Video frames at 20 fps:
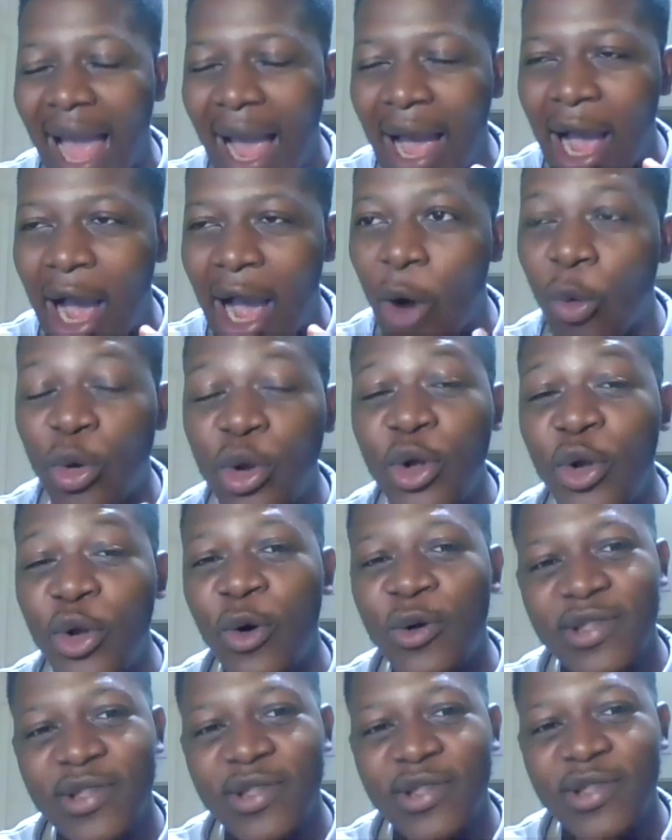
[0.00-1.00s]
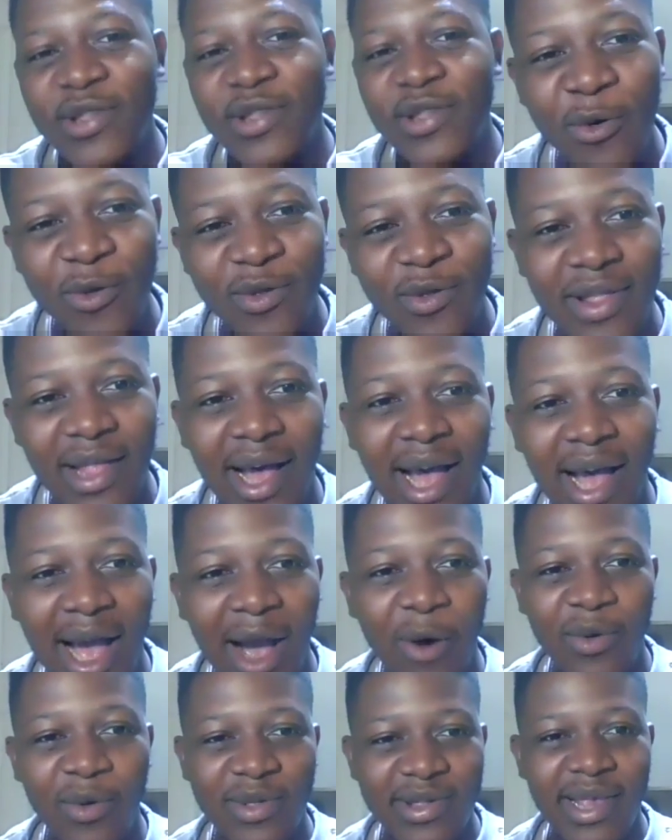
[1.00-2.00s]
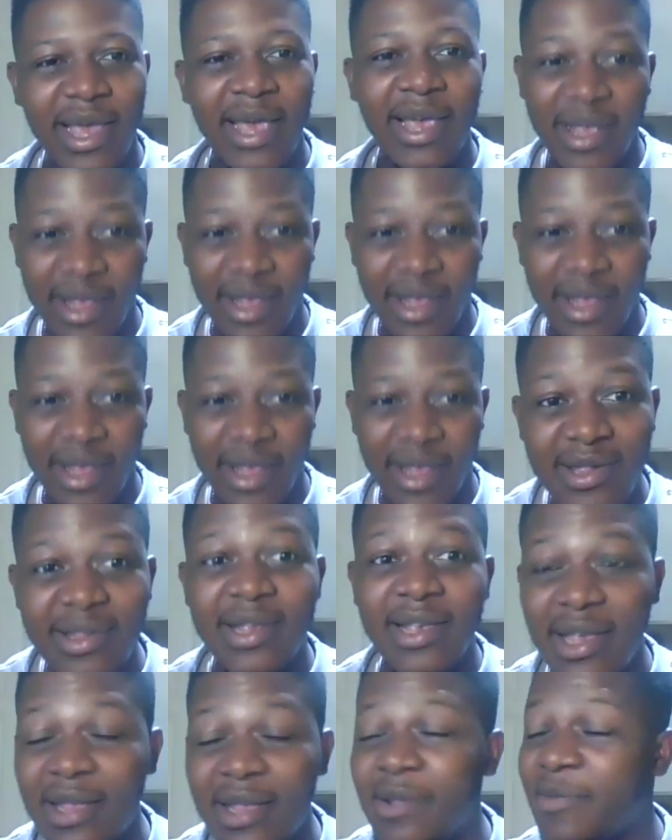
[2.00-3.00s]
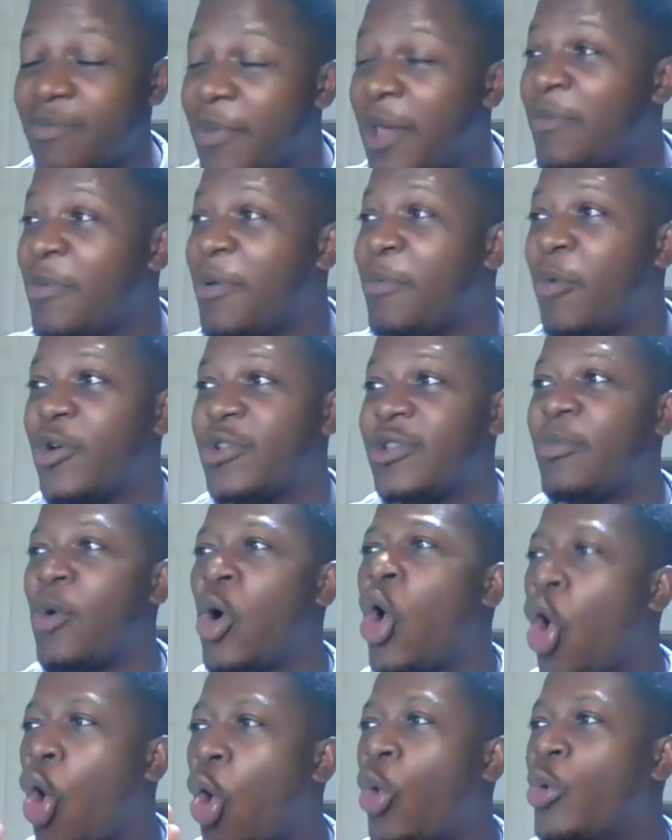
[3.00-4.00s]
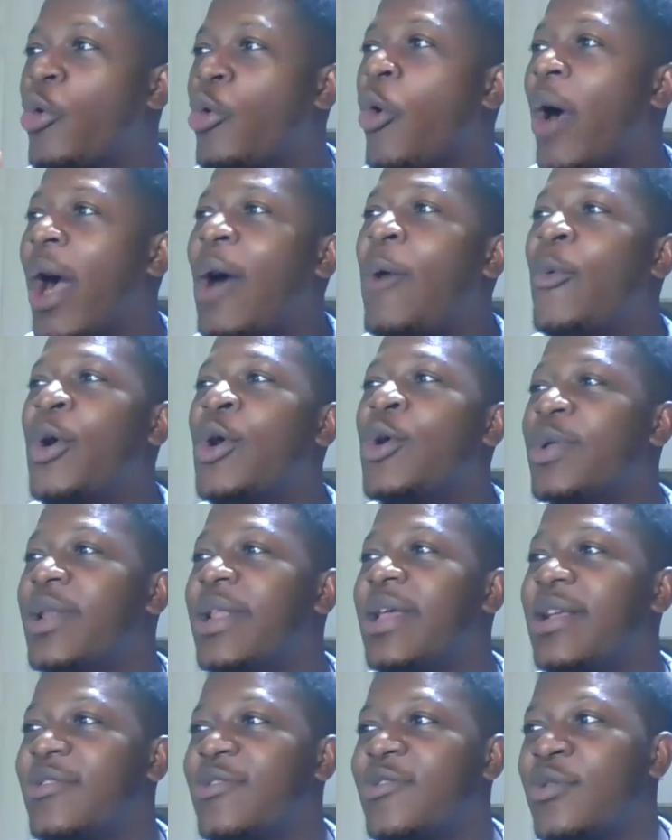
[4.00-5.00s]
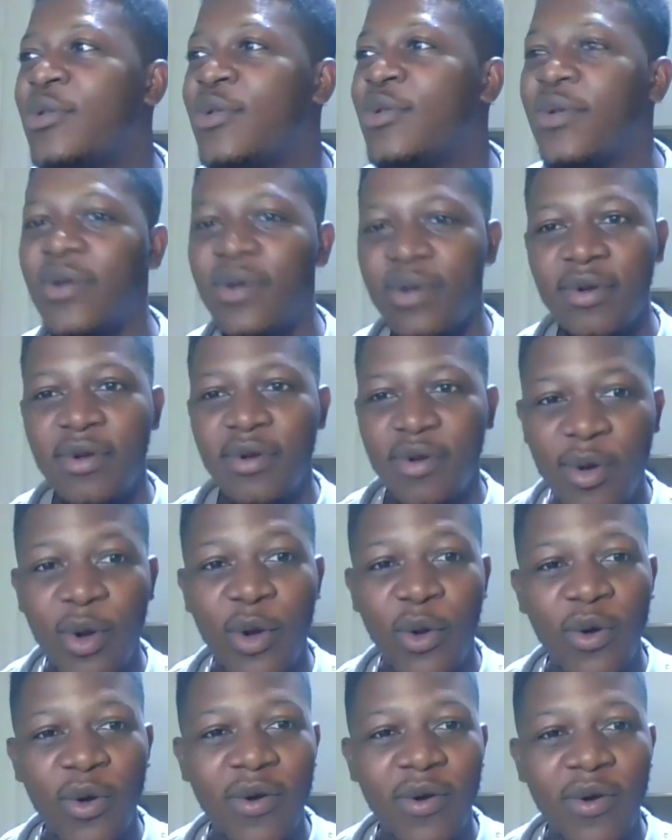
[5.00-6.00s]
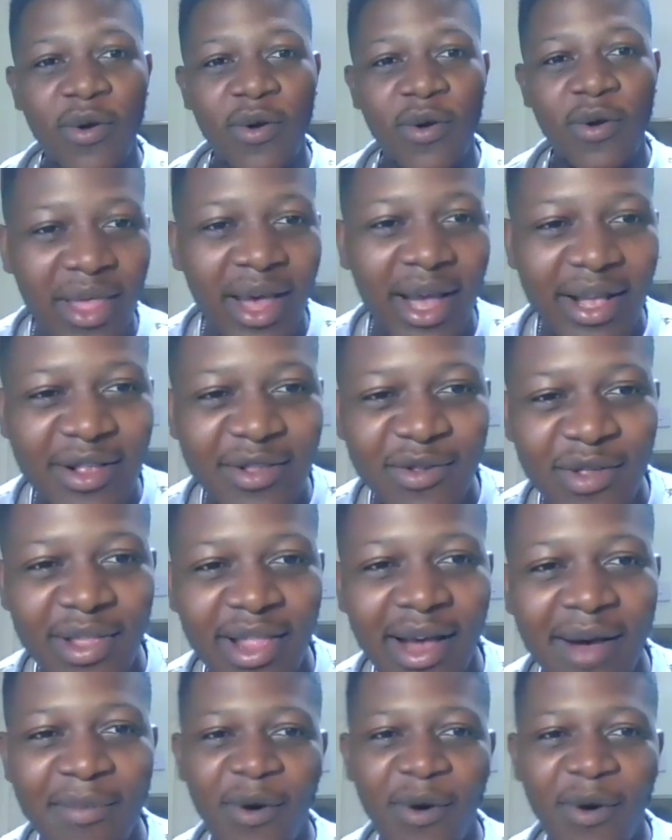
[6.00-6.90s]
would not say no to that. I would say it may be possible, although I will need to look further into that.